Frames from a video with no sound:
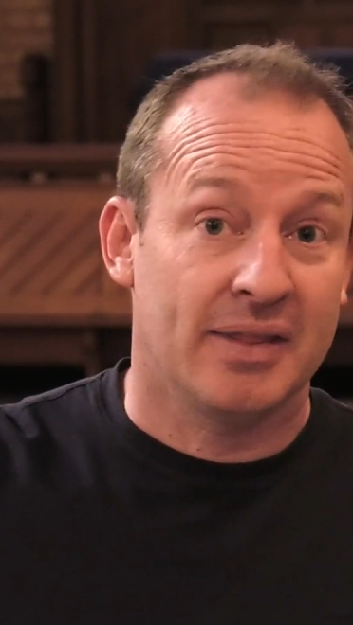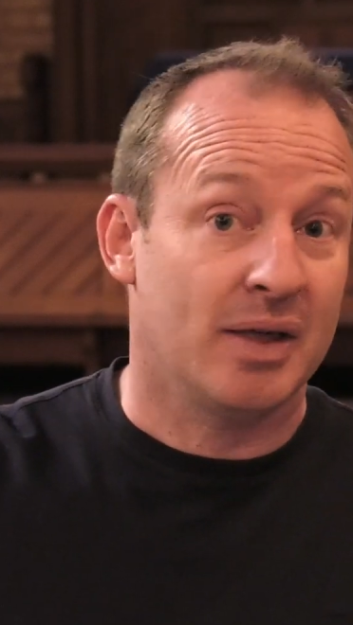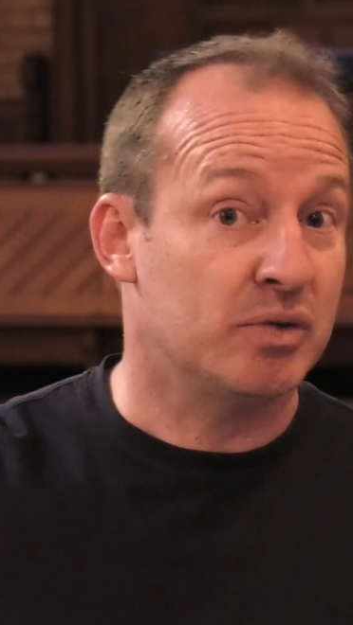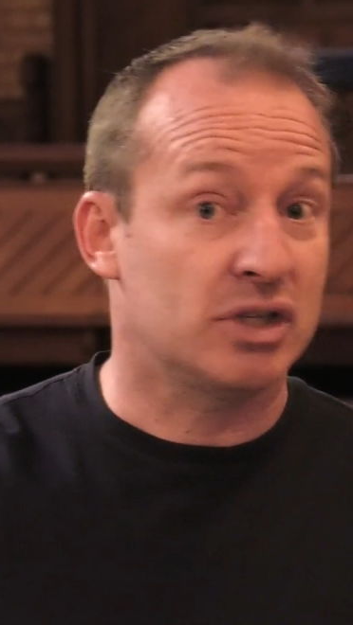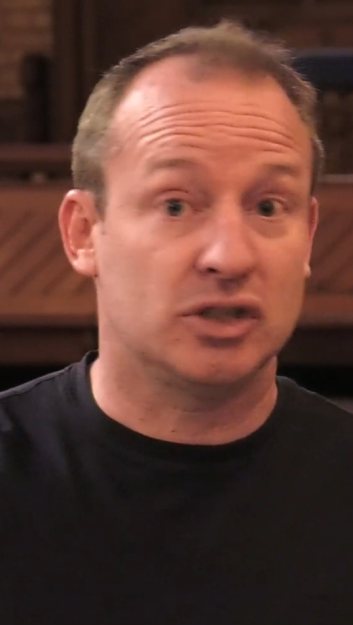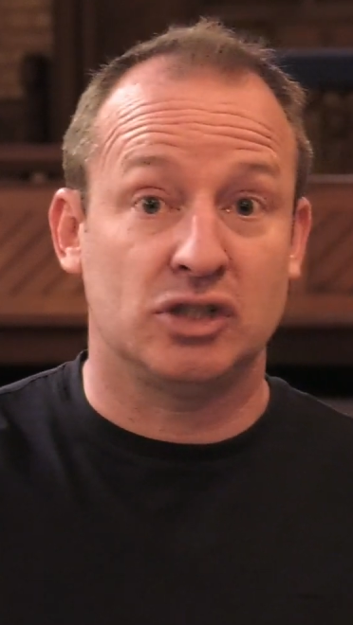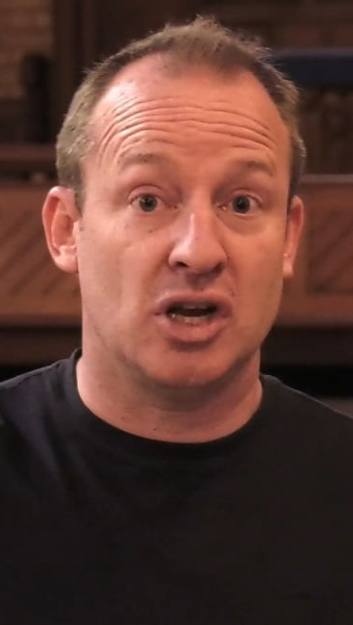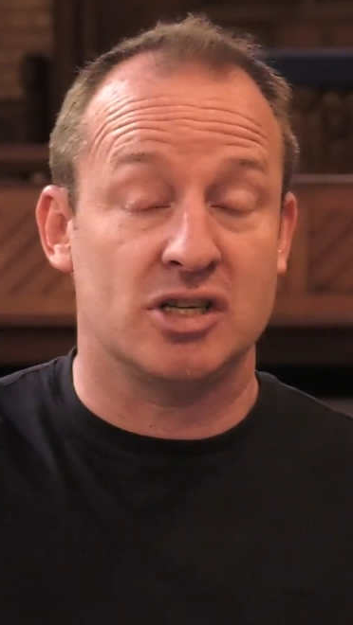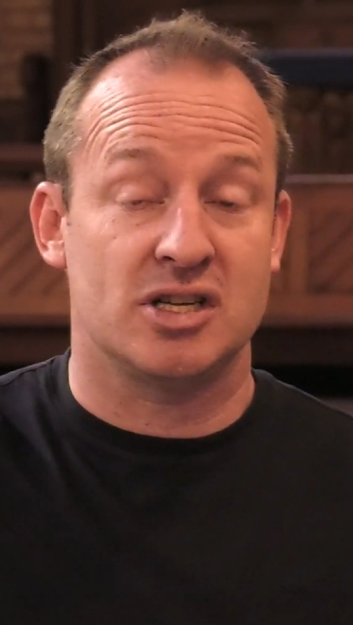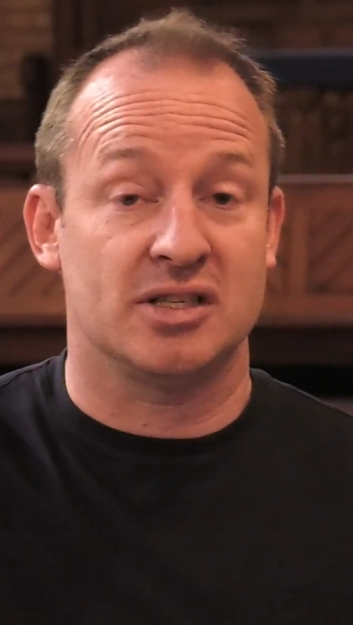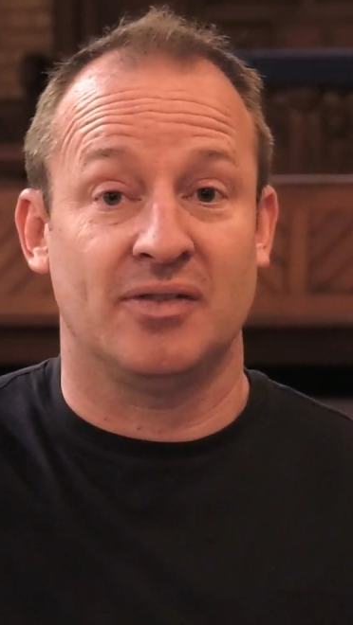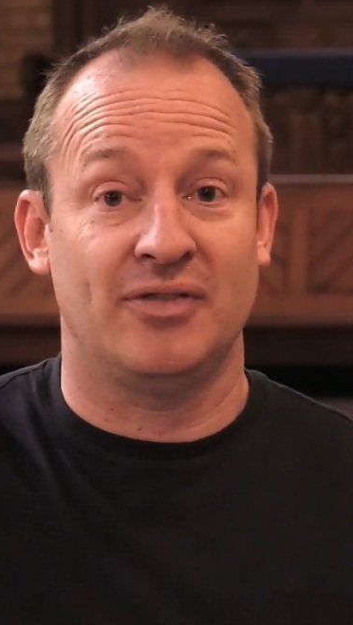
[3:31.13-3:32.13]
There was a
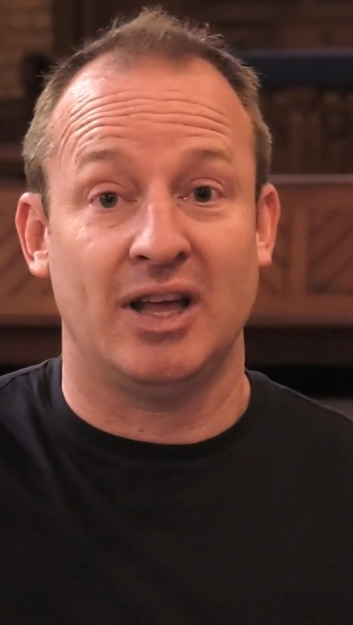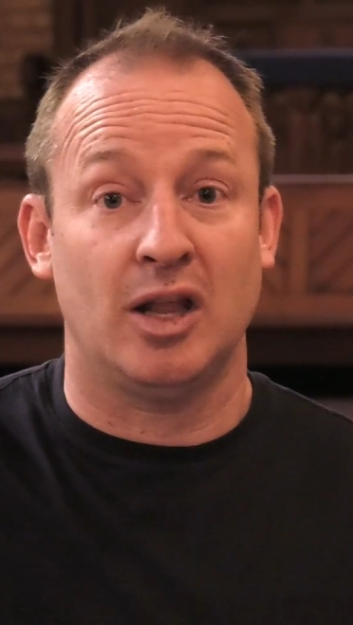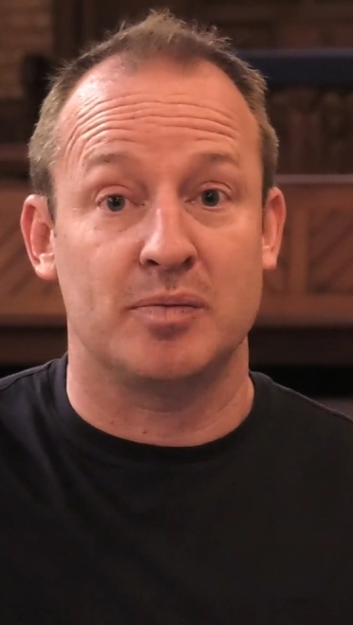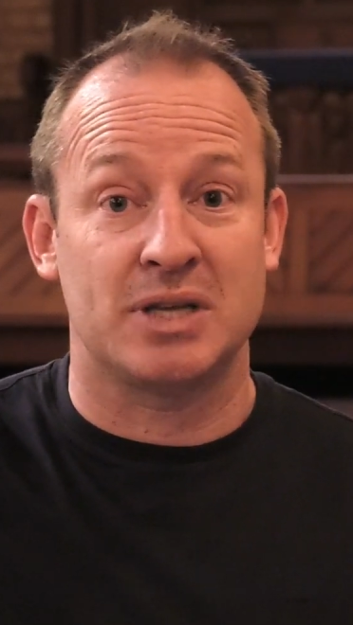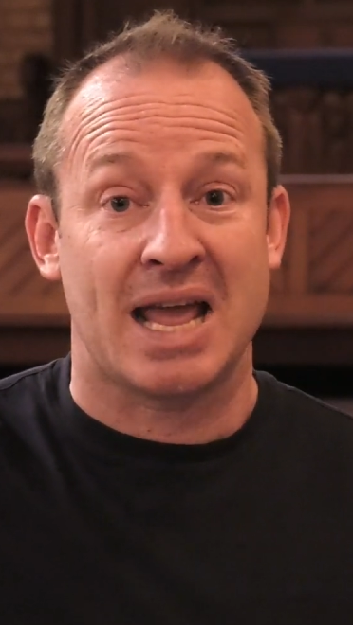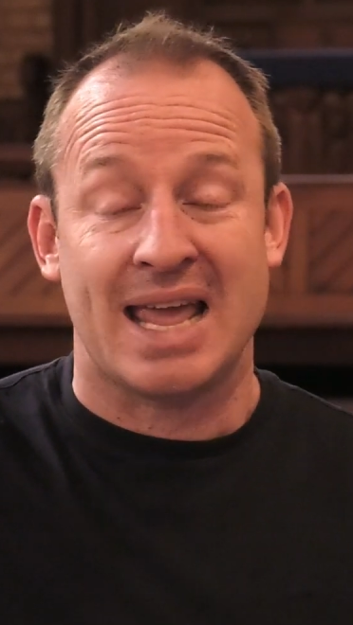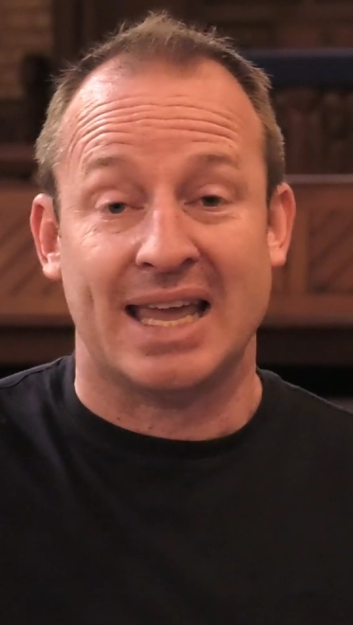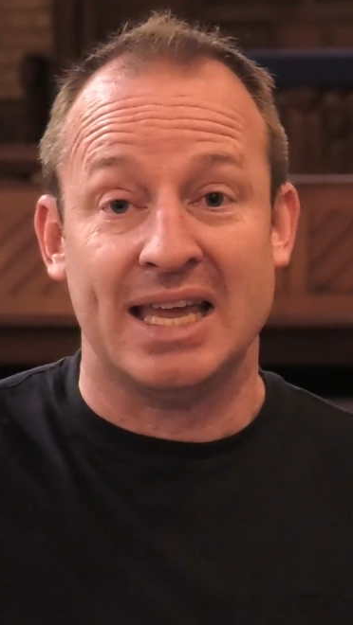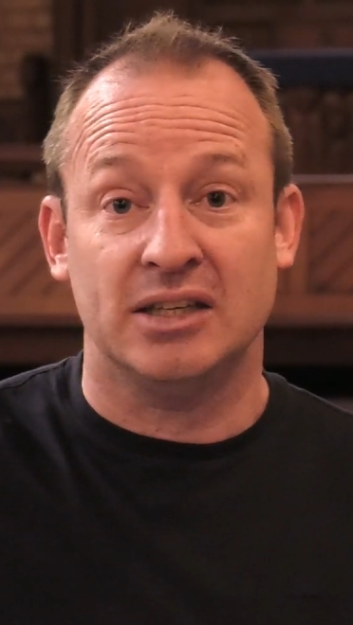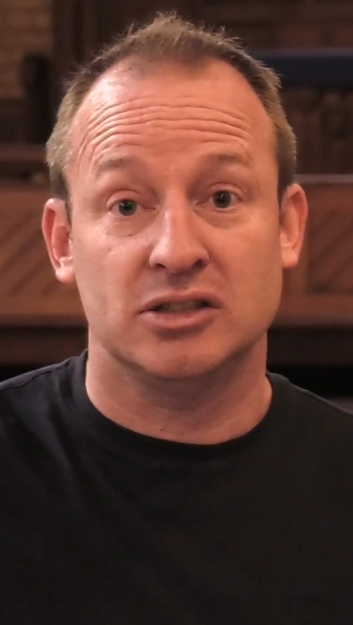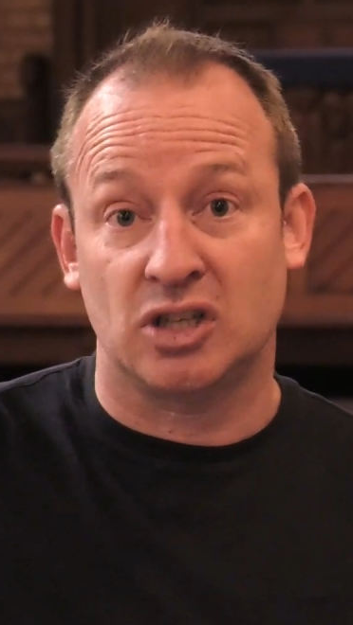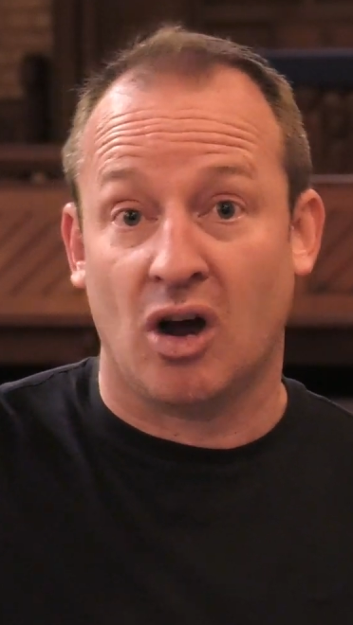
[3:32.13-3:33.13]
church that developed
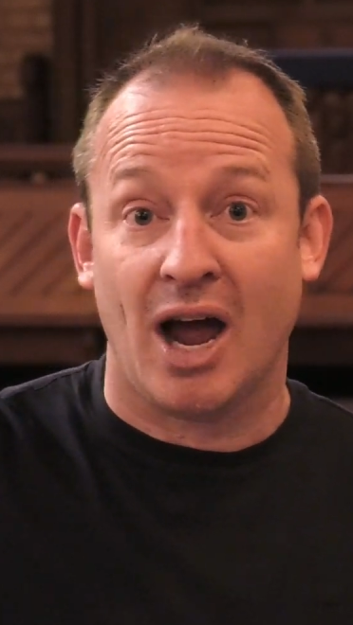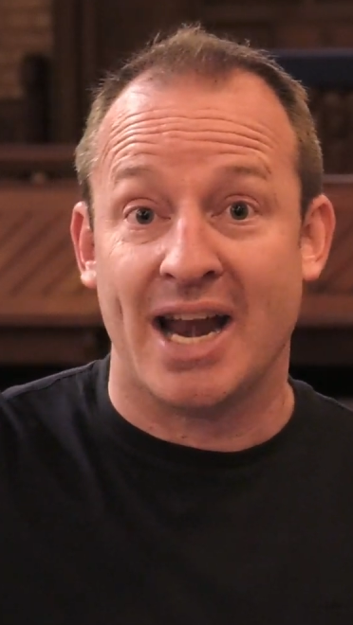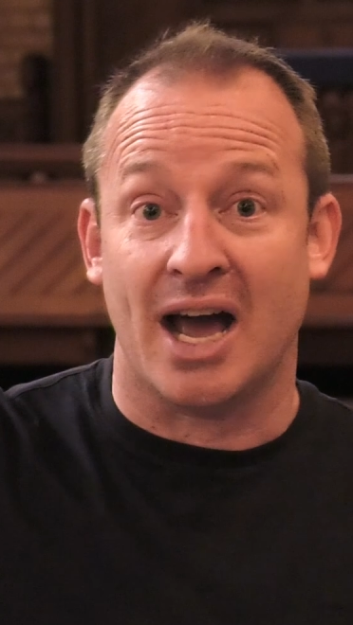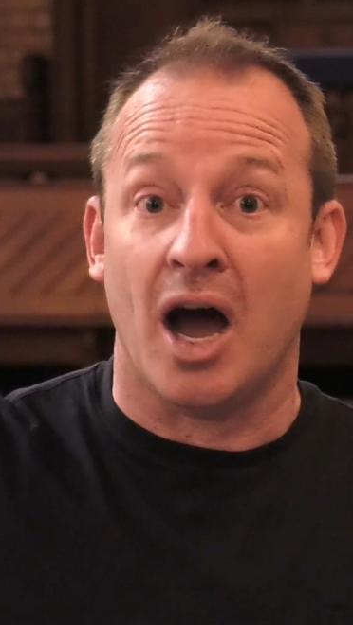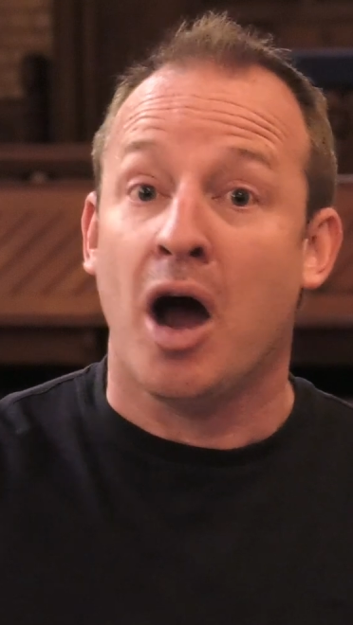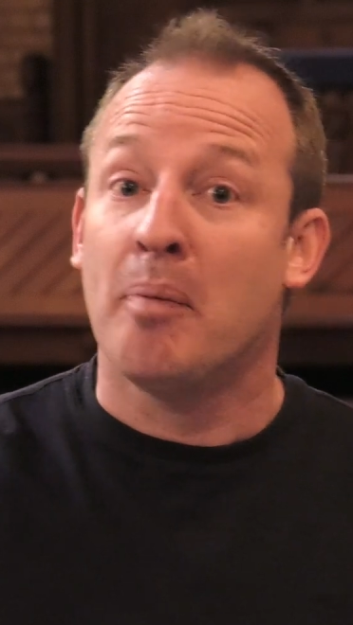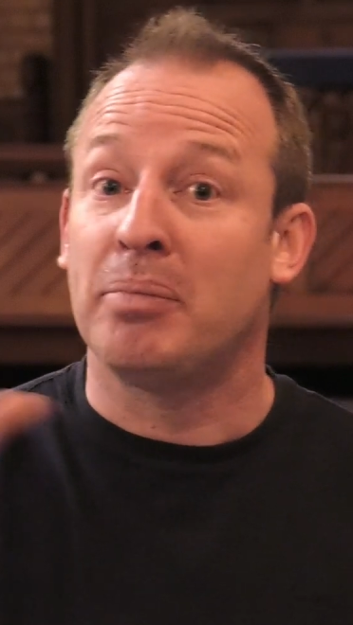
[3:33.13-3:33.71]
in China